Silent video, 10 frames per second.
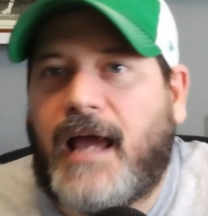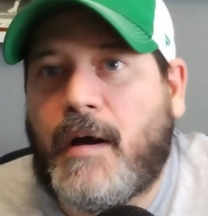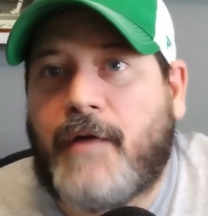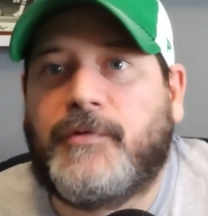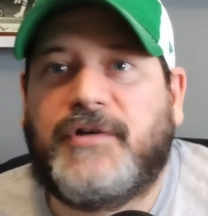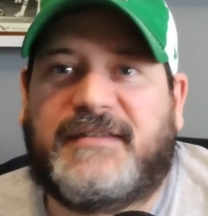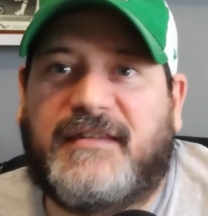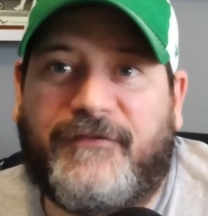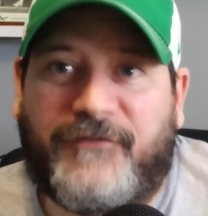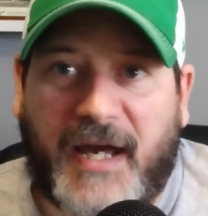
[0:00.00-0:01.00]
However, when you get
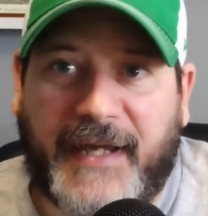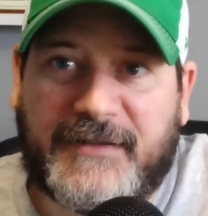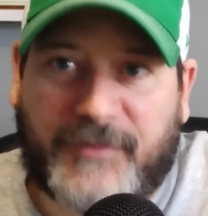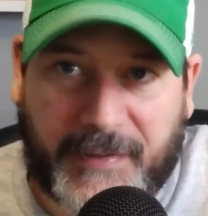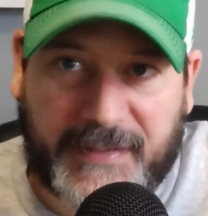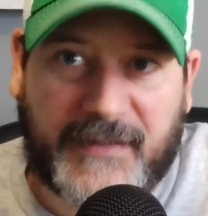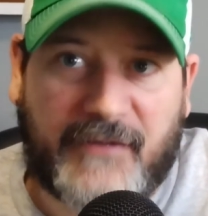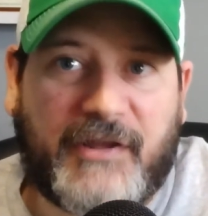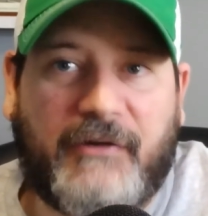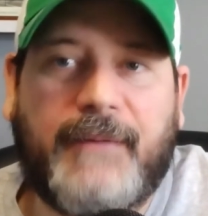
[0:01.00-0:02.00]
to the flying 20, and
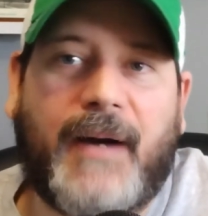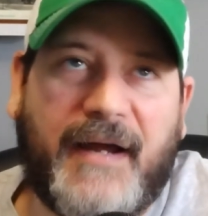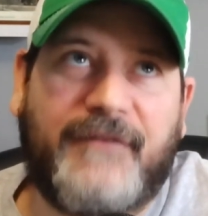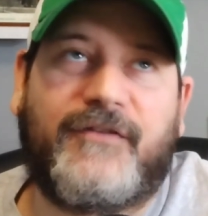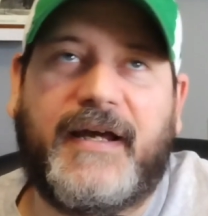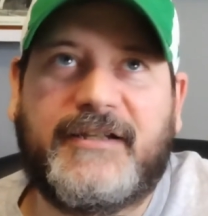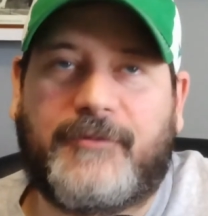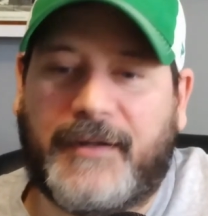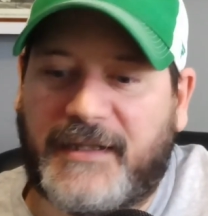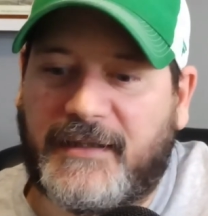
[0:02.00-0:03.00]
the theory behind the flying
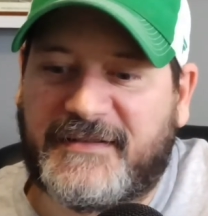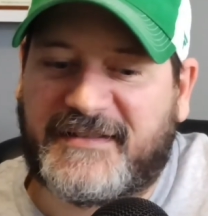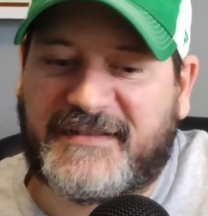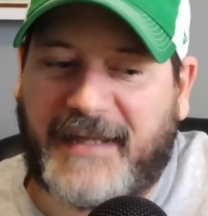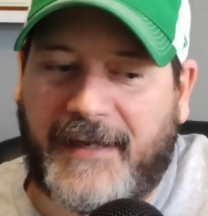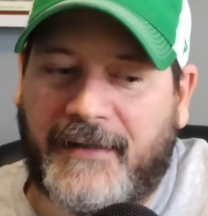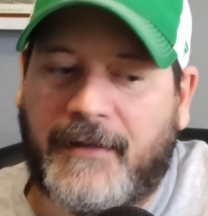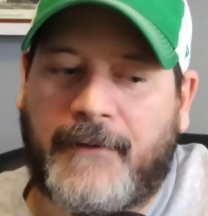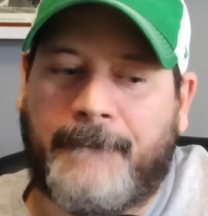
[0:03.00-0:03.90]
20 is that